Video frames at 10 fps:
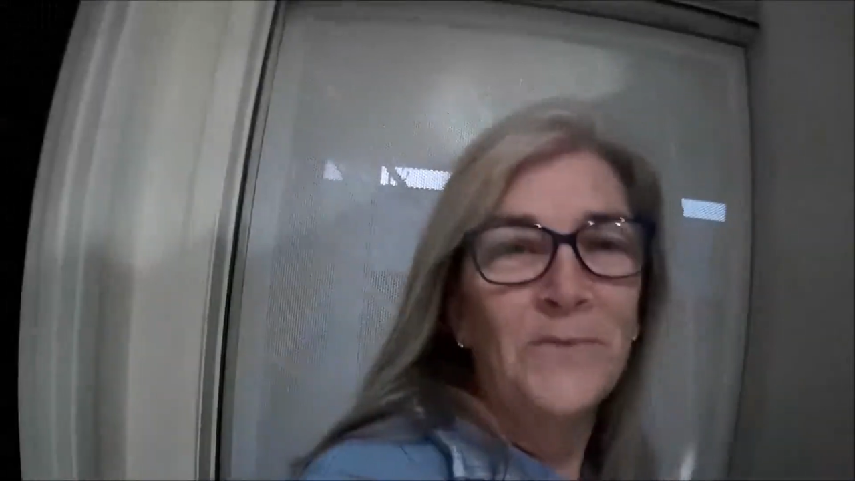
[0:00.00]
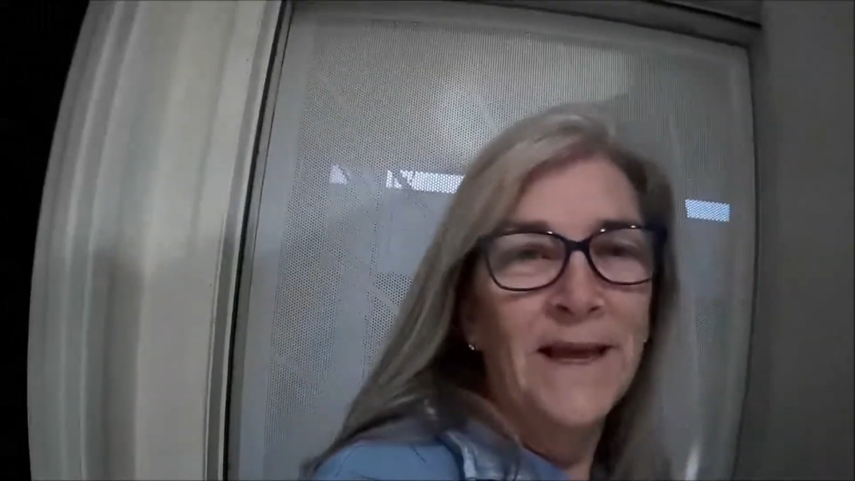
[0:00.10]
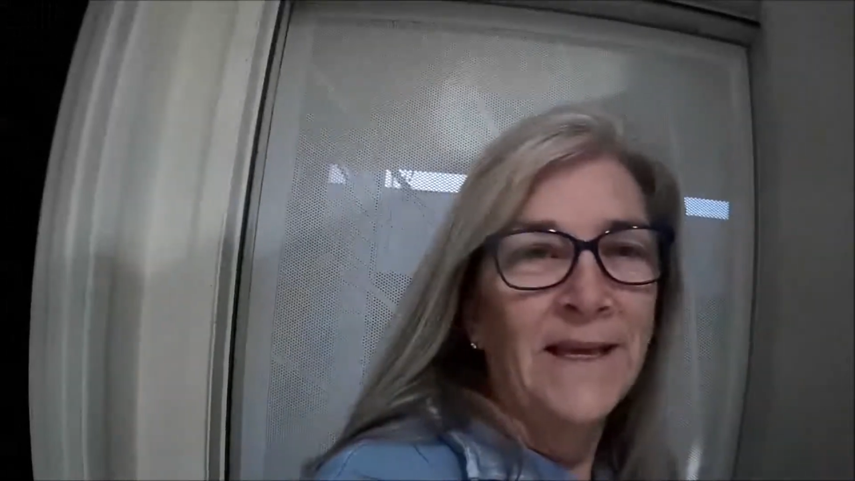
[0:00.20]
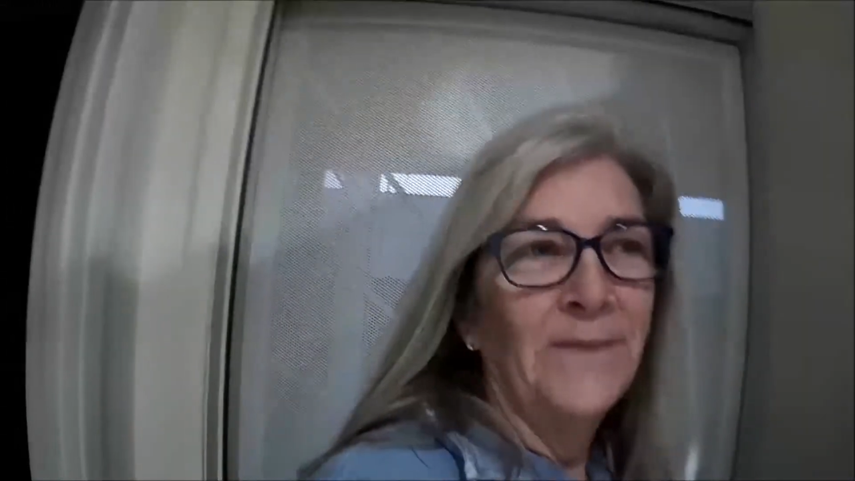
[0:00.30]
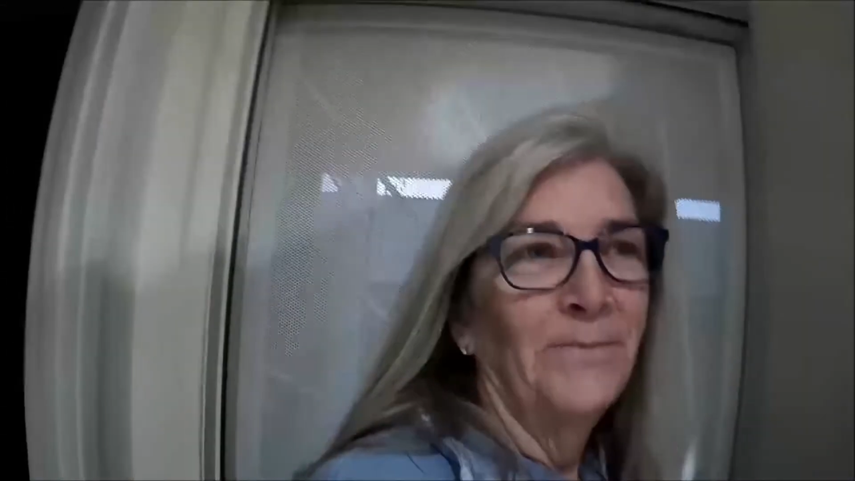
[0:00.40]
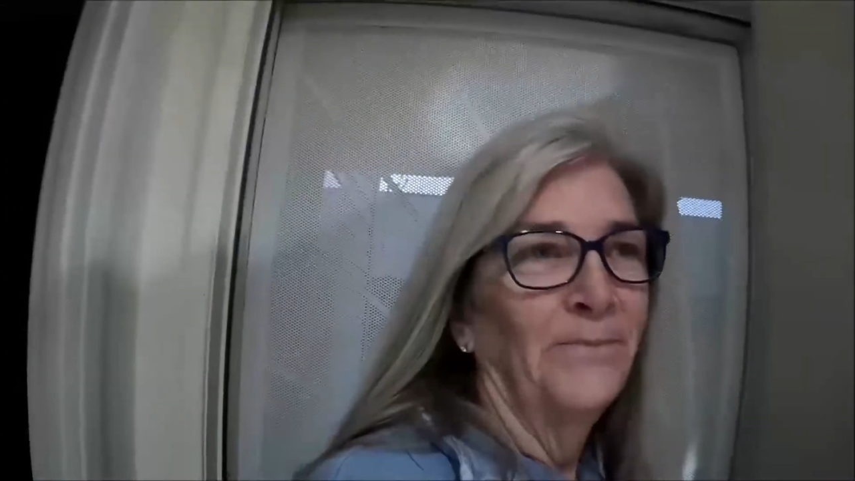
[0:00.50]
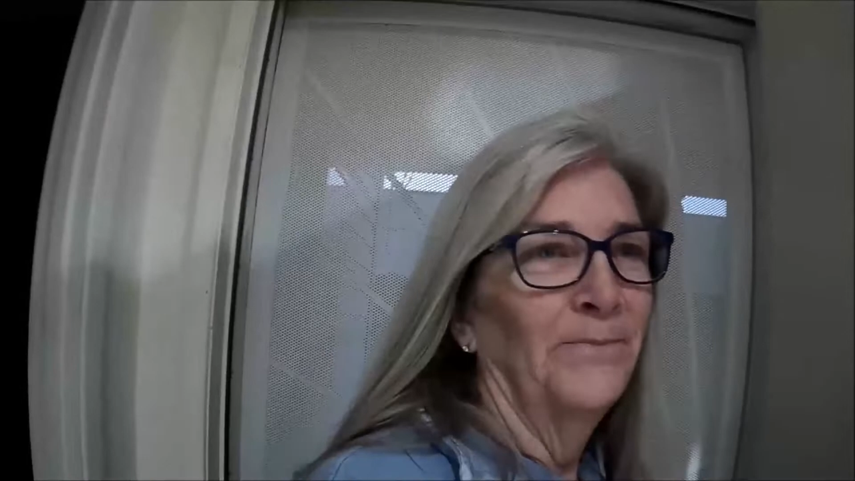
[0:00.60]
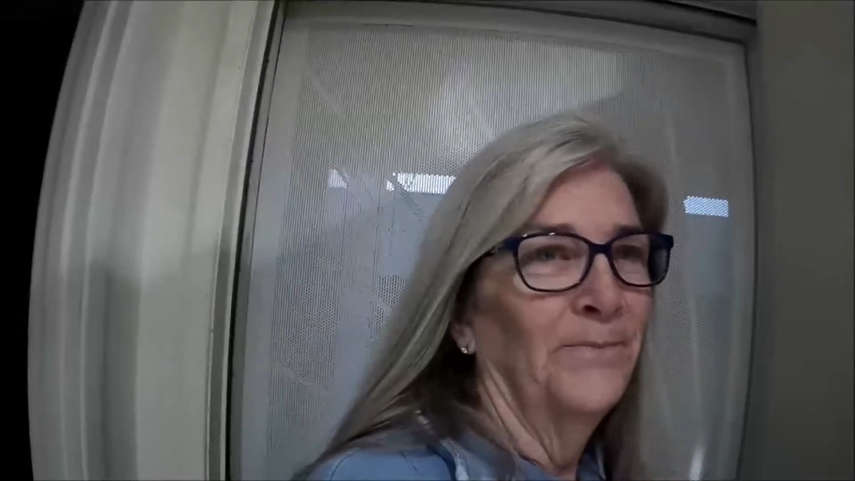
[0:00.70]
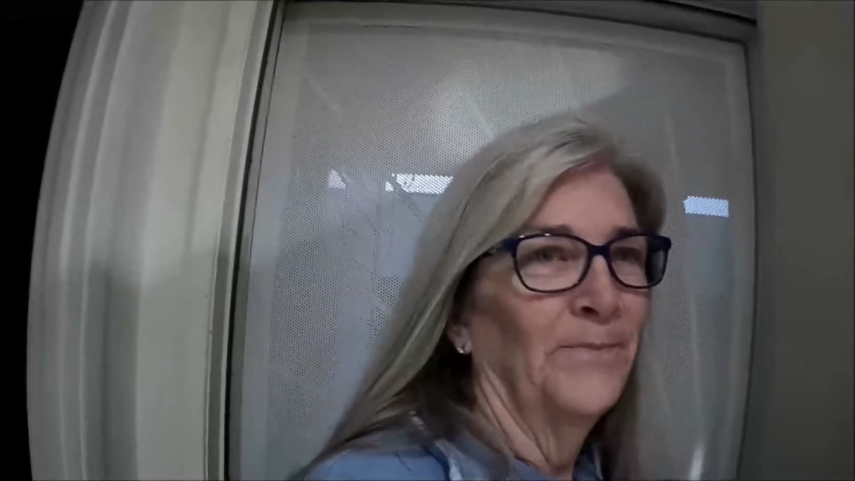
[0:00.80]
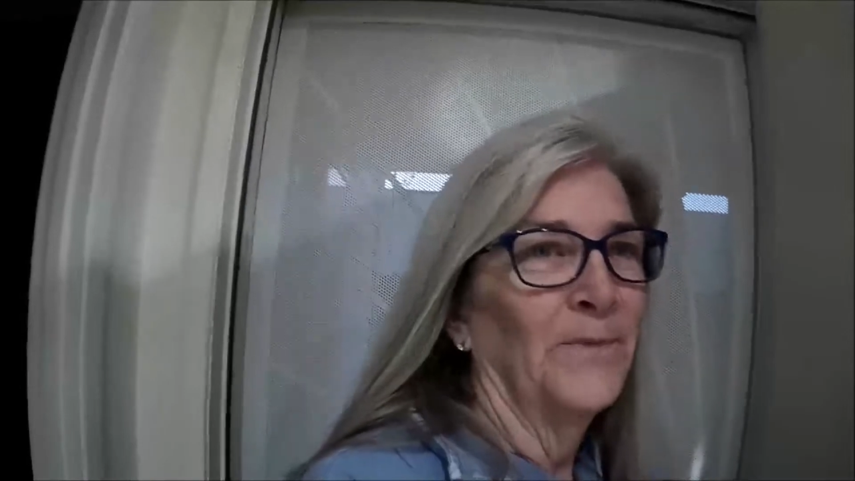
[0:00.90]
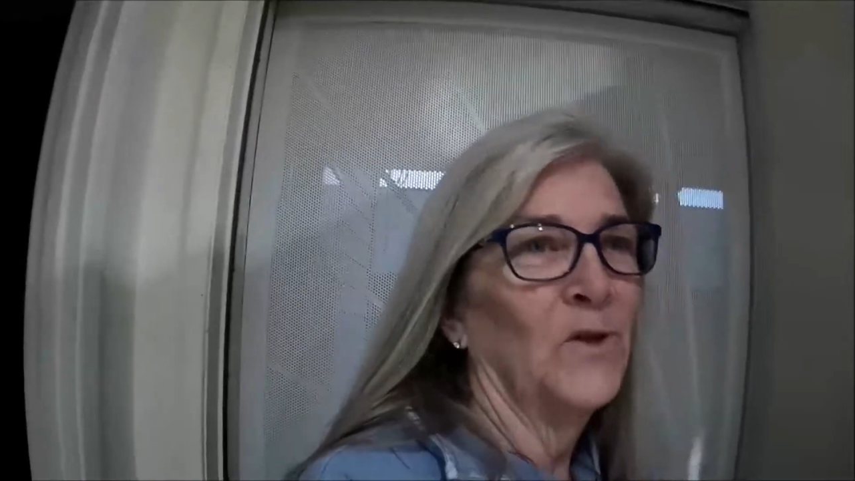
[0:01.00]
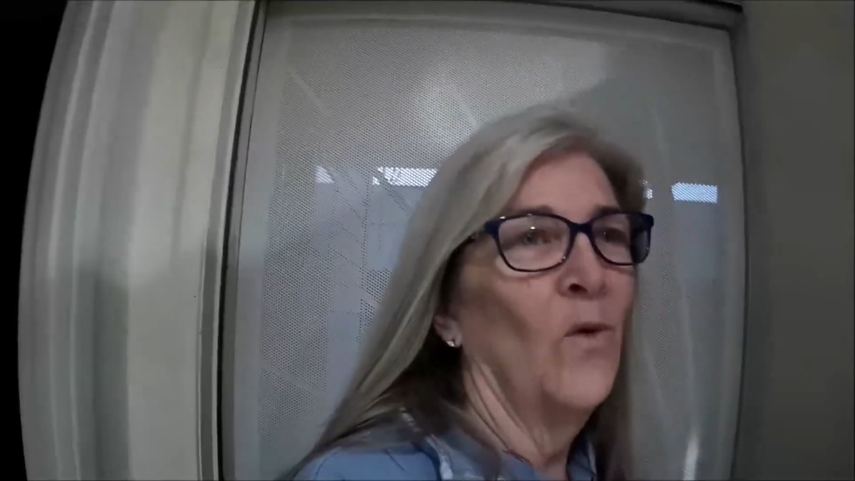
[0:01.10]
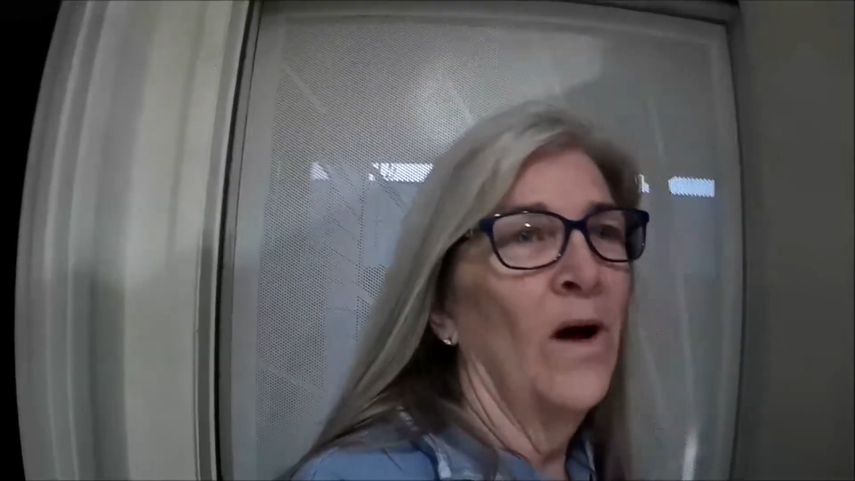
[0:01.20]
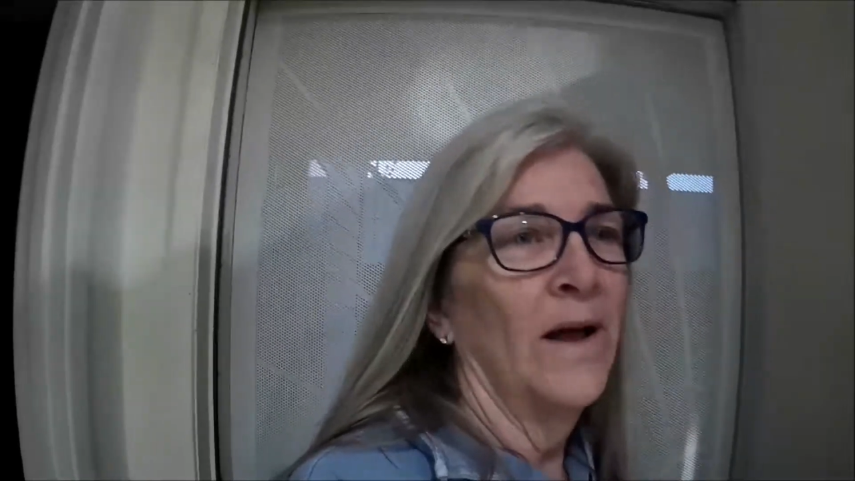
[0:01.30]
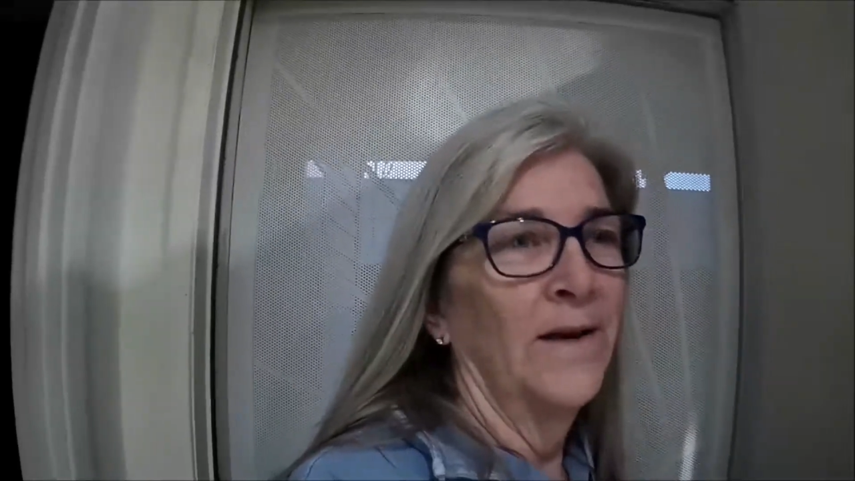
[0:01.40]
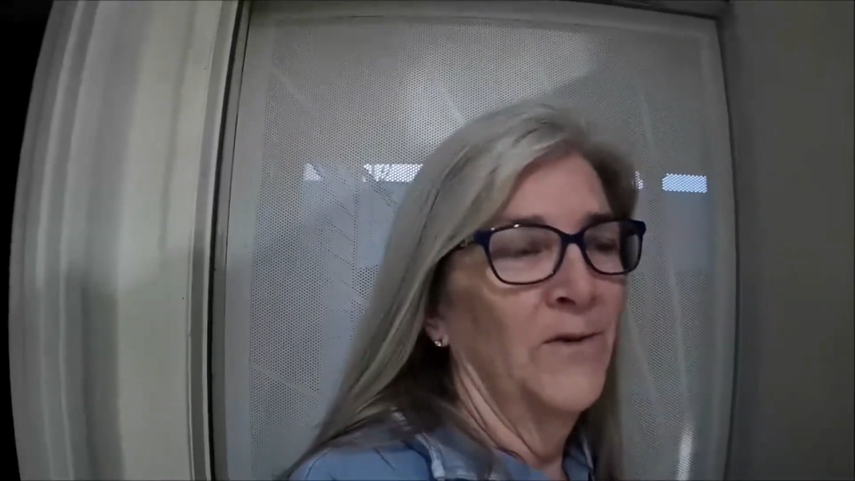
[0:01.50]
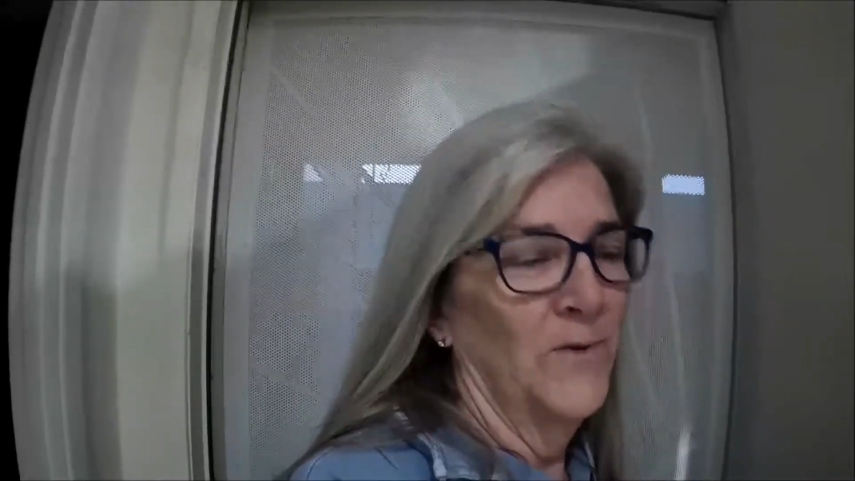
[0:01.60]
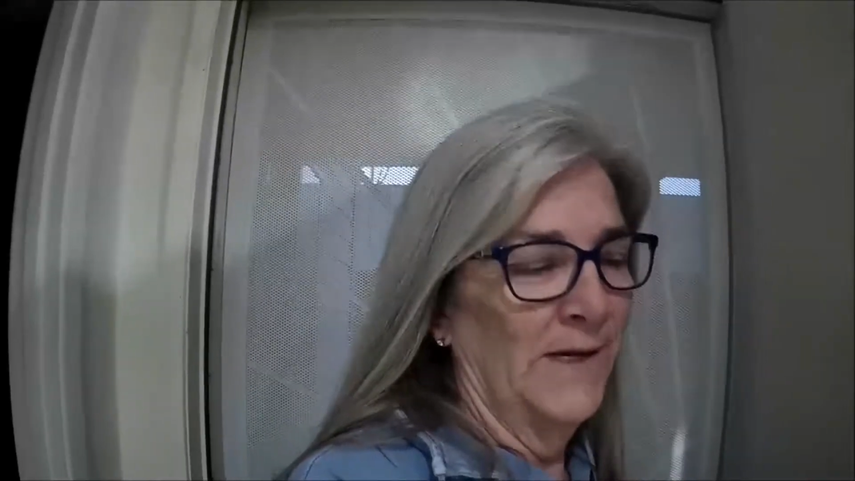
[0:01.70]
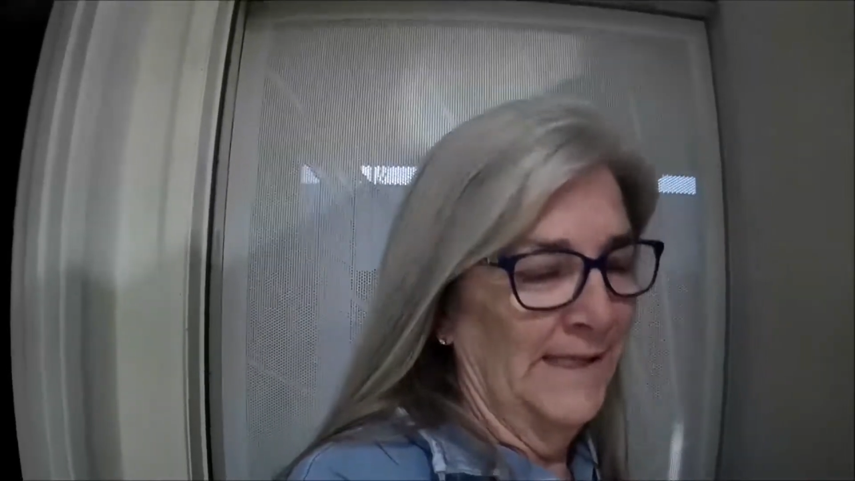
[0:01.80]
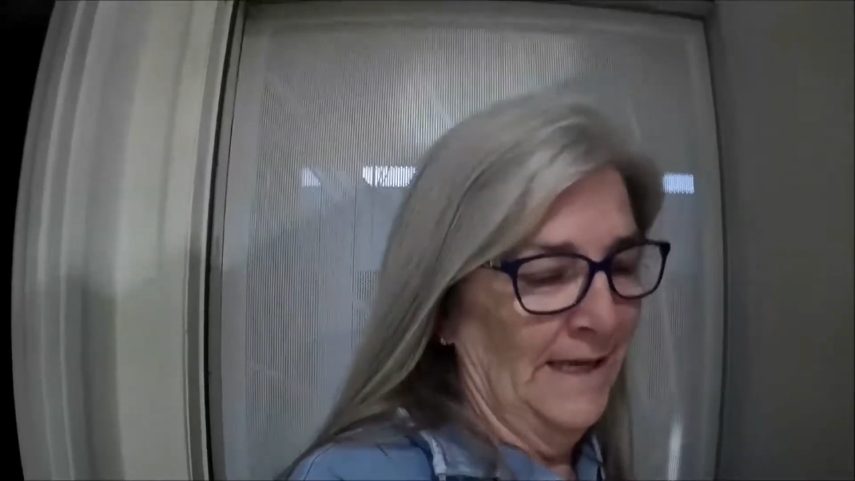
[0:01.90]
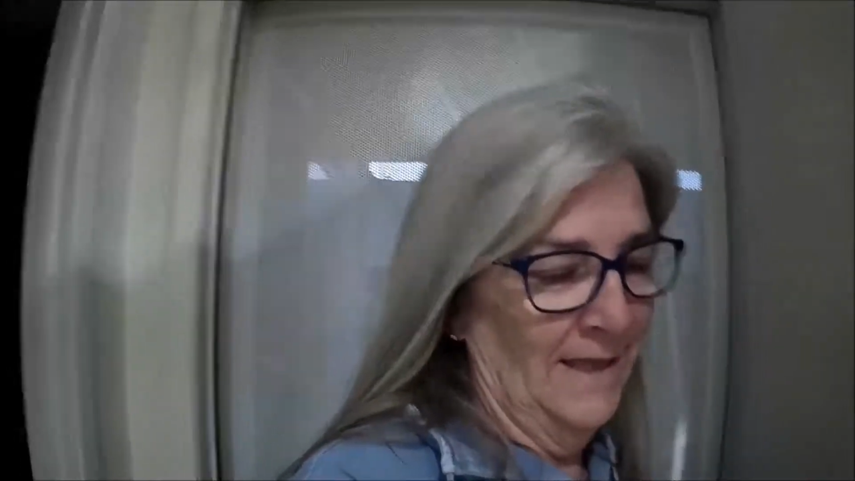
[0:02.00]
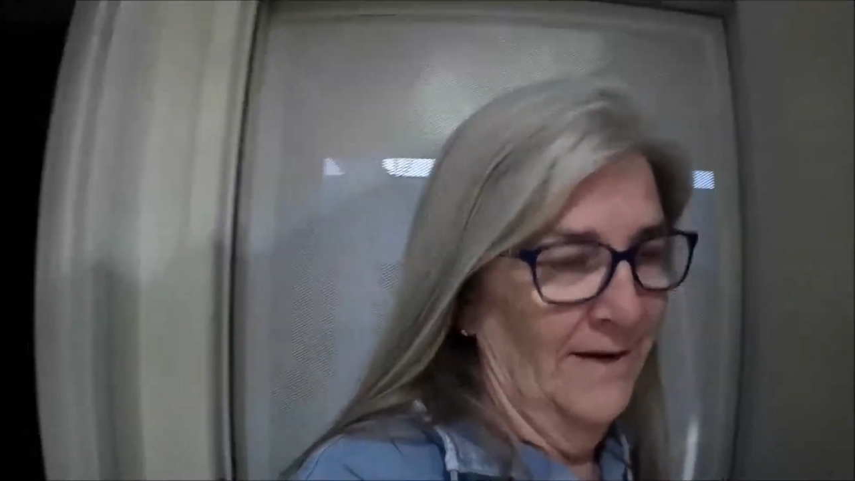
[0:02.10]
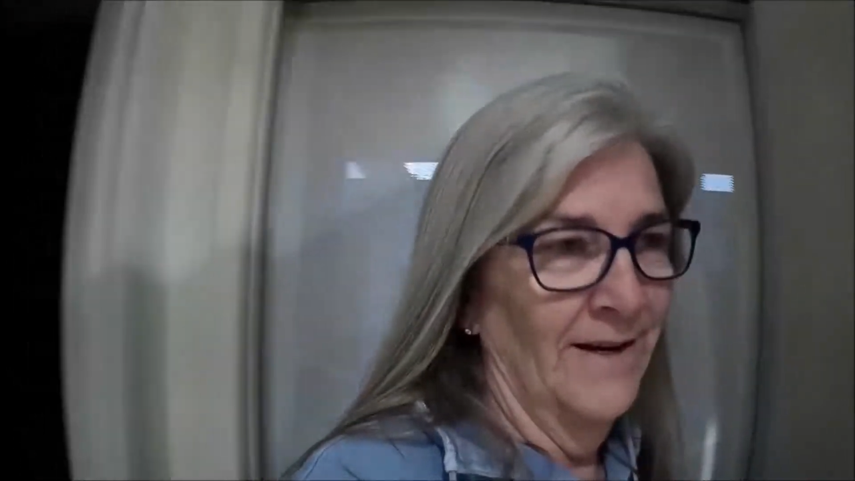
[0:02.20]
making a squawking noise out there,